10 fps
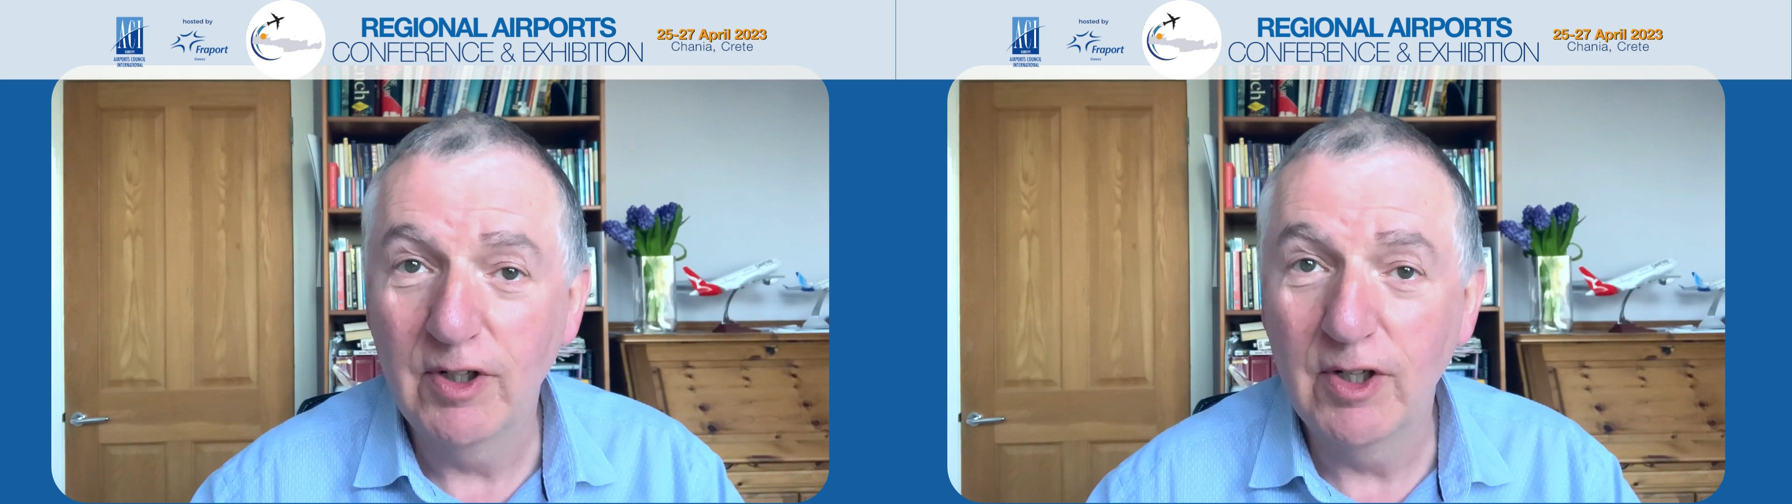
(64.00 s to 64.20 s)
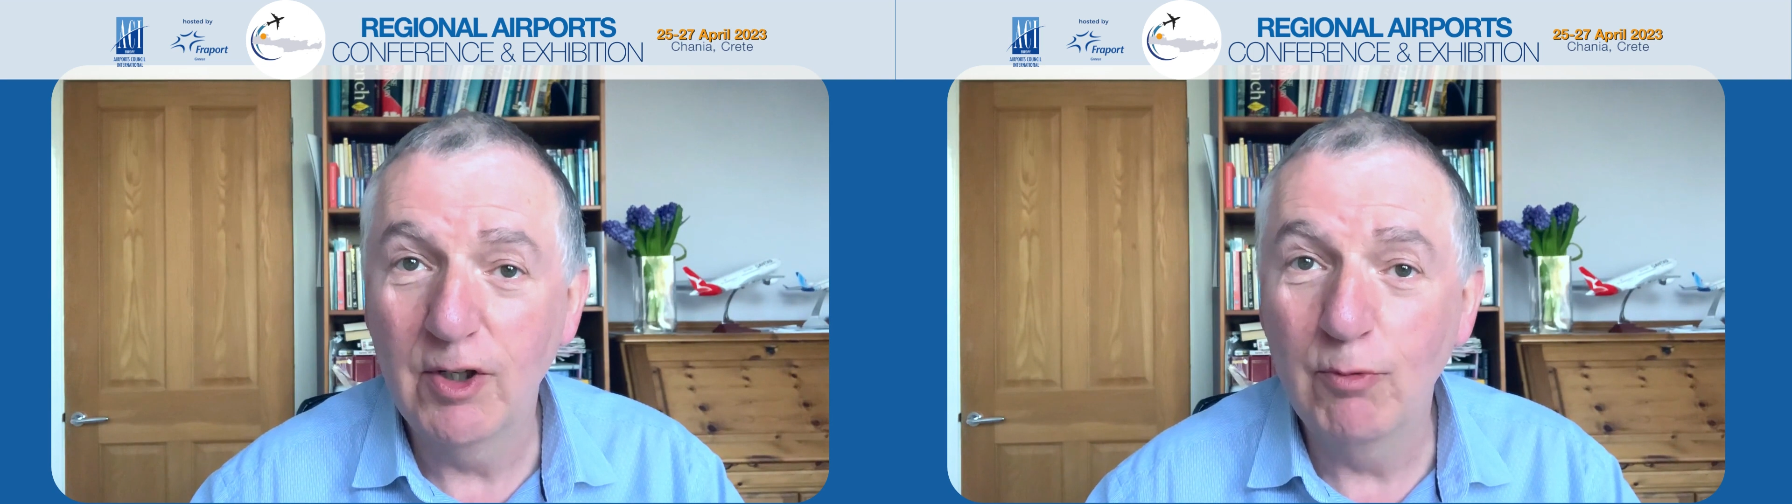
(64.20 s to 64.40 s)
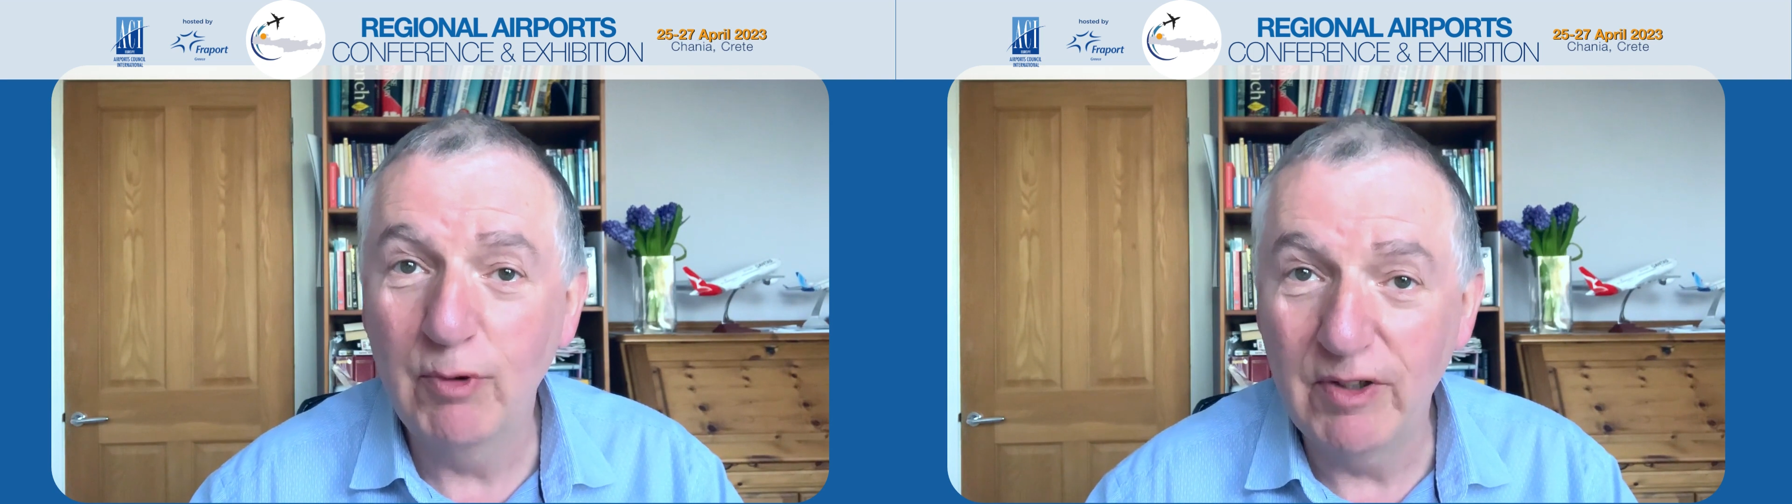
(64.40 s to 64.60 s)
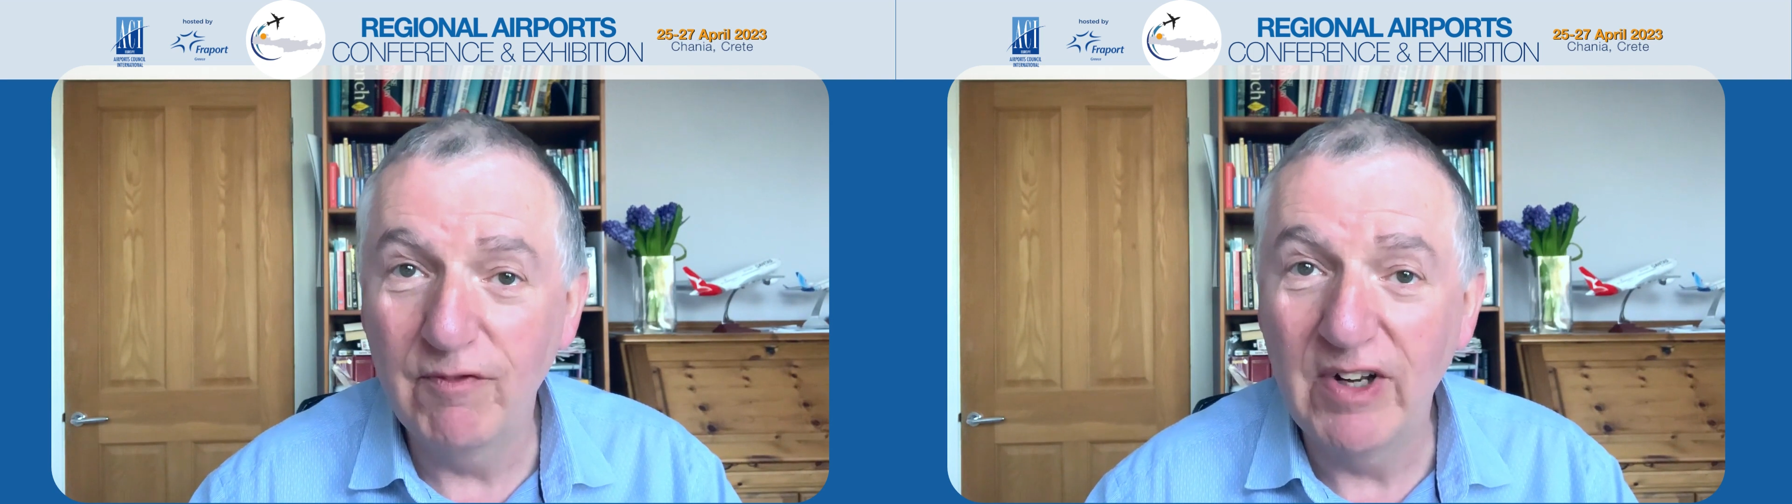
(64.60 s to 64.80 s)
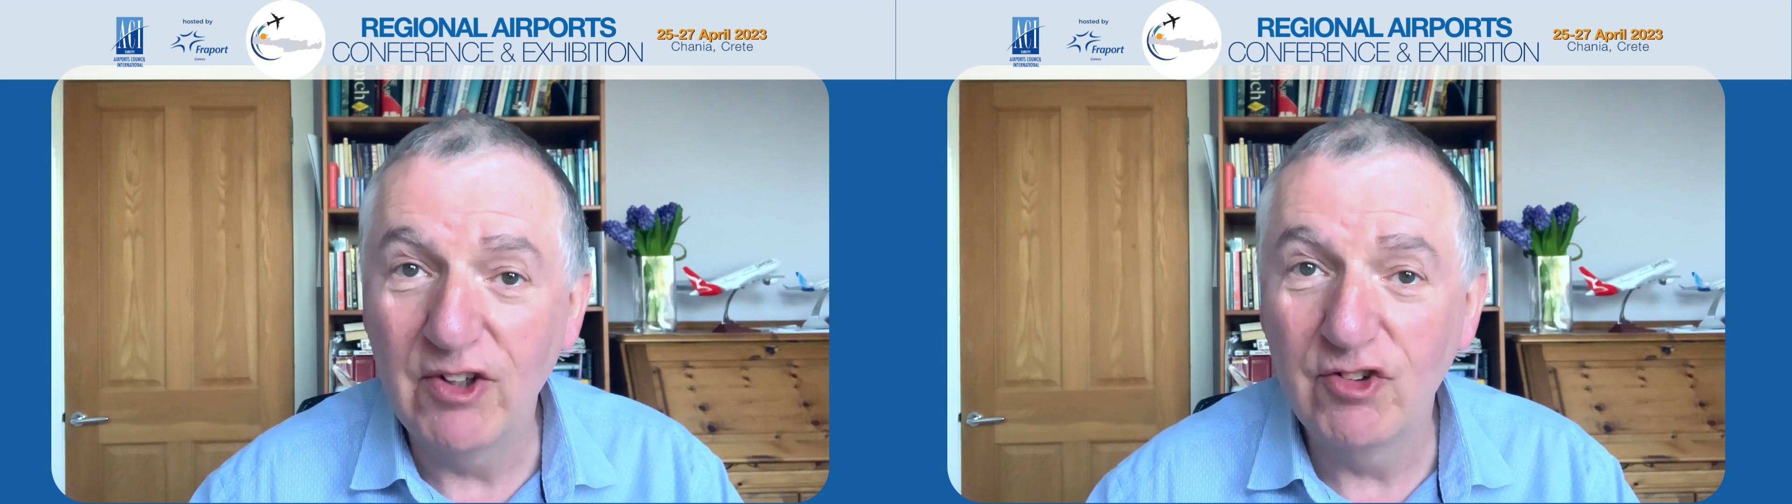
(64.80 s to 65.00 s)
uh,
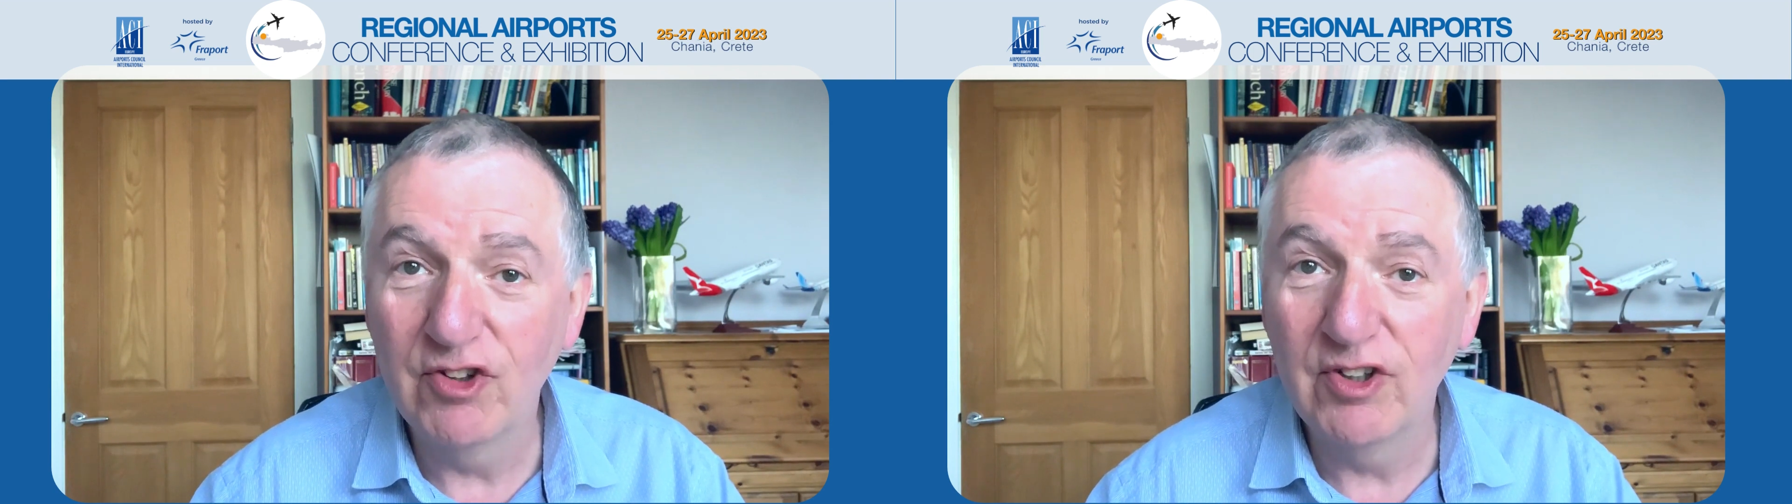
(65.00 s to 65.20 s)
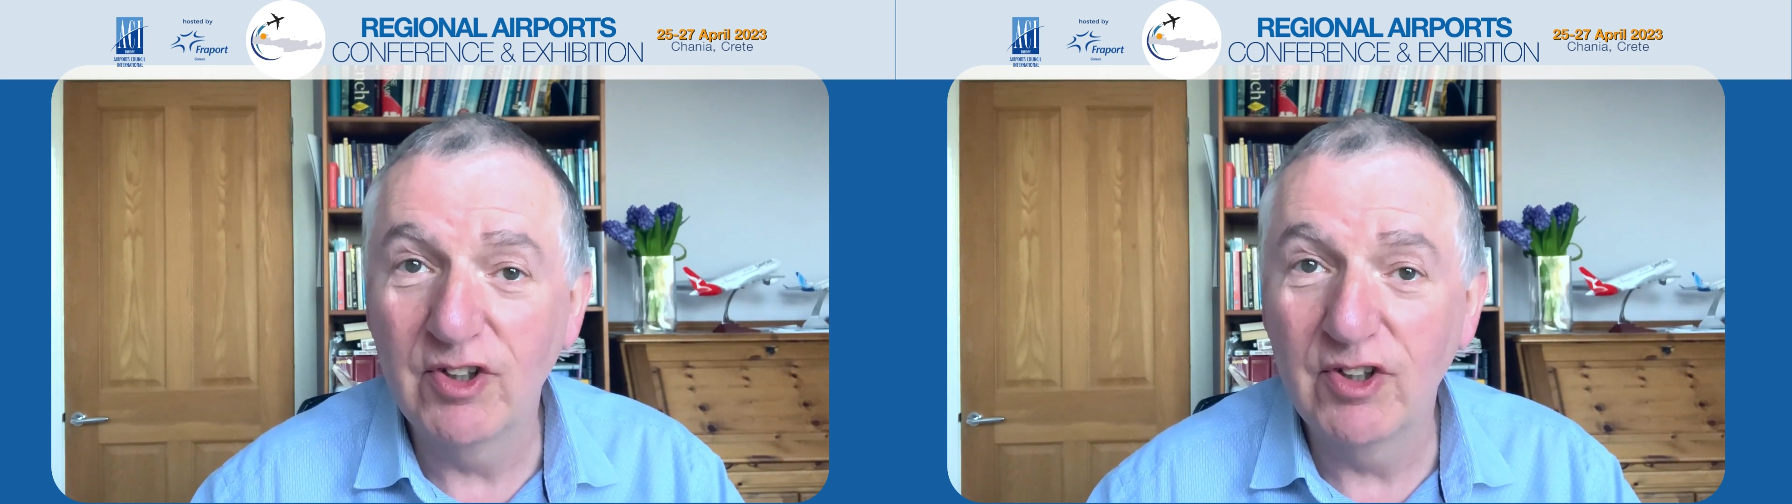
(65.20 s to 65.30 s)
reinvention